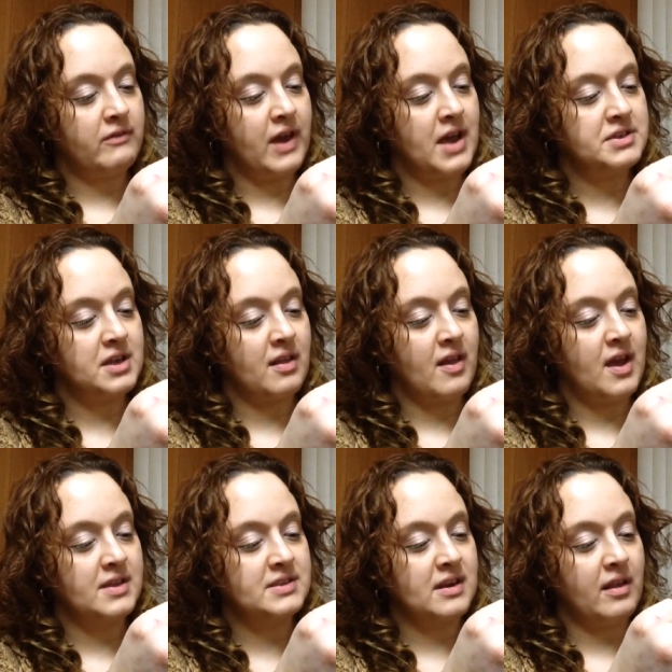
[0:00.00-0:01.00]
flashing
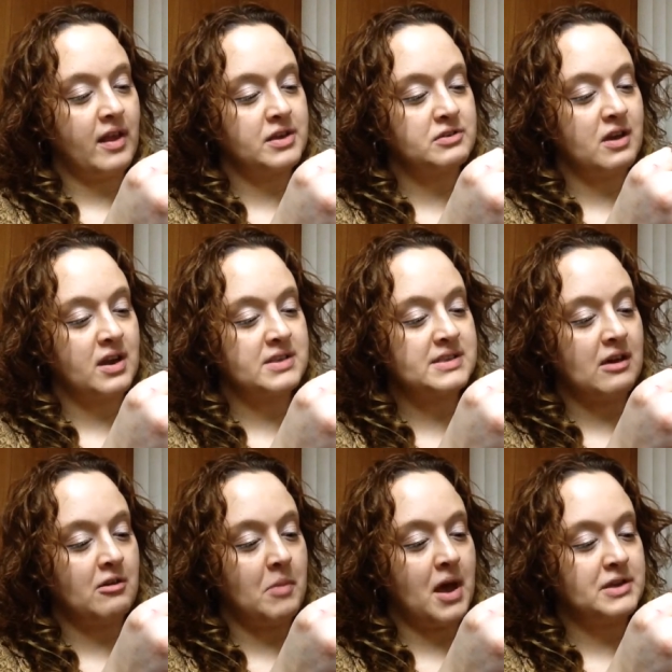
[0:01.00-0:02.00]
lights and electronic
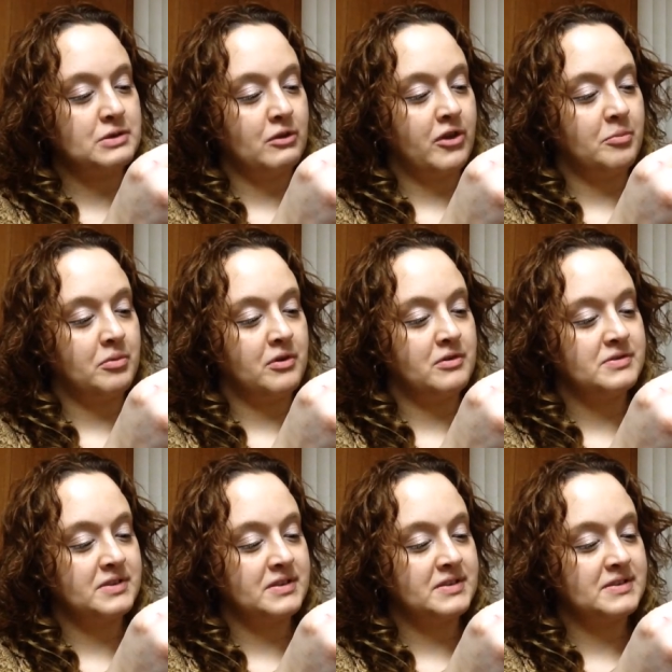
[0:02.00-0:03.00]
sound module that
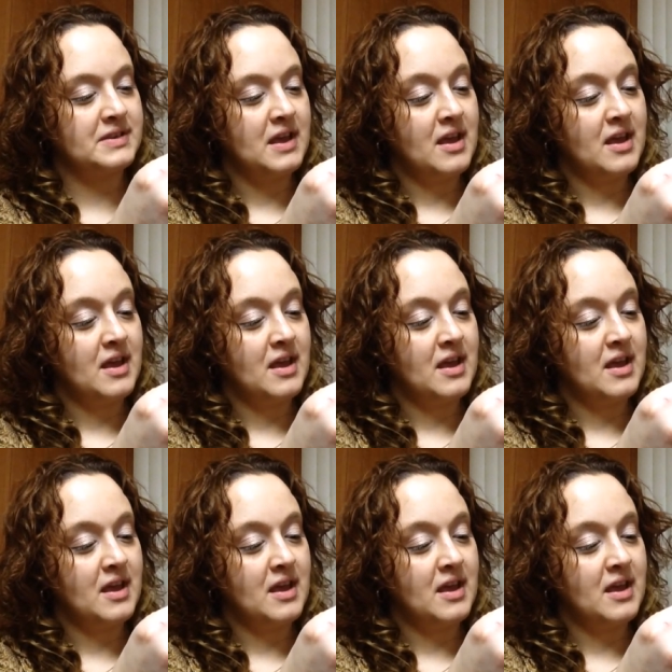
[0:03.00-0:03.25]
produces